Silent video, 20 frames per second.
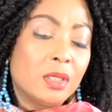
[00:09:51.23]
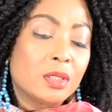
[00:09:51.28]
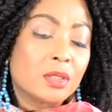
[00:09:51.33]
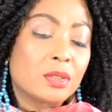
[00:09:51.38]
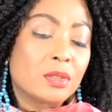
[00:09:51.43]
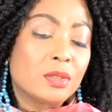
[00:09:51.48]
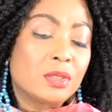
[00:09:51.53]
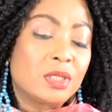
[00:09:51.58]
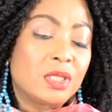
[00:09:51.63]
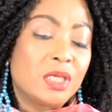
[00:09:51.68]

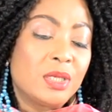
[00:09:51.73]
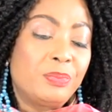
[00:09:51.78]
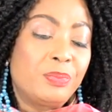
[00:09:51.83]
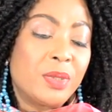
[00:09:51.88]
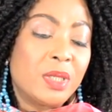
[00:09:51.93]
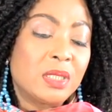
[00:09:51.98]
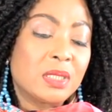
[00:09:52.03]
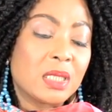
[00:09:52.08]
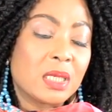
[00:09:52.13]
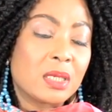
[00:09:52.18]
So
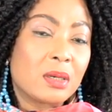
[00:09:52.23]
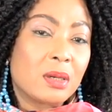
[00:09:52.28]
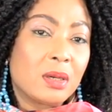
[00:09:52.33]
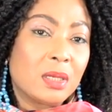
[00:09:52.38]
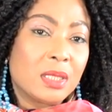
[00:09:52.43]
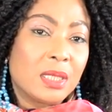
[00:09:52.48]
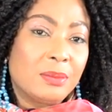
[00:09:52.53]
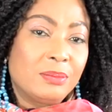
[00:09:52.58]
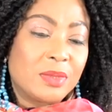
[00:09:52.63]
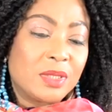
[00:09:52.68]
T-pins, they
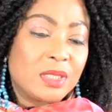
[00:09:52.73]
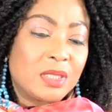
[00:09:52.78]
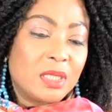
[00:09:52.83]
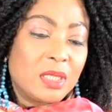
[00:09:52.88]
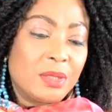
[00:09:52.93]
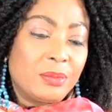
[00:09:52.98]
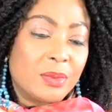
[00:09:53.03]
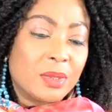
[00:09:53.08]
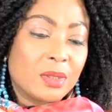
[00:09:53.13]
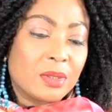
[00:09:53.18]
call them
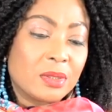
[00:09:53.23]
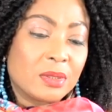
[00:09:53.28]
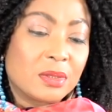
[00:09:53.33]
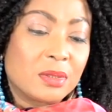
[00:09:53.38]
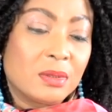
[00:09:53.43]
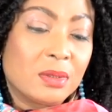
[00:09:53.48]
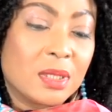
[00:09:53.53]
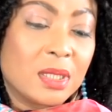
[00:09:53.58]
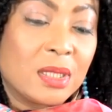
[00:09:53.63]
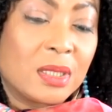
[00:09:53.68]
T because
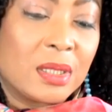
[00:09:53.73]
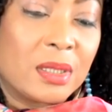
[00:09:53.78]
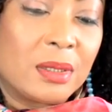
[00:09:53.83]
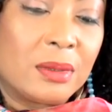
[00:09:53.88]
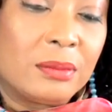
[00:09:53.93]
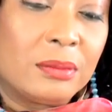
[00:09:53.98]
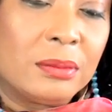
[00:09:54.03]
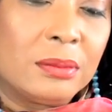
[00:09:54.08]
look at it.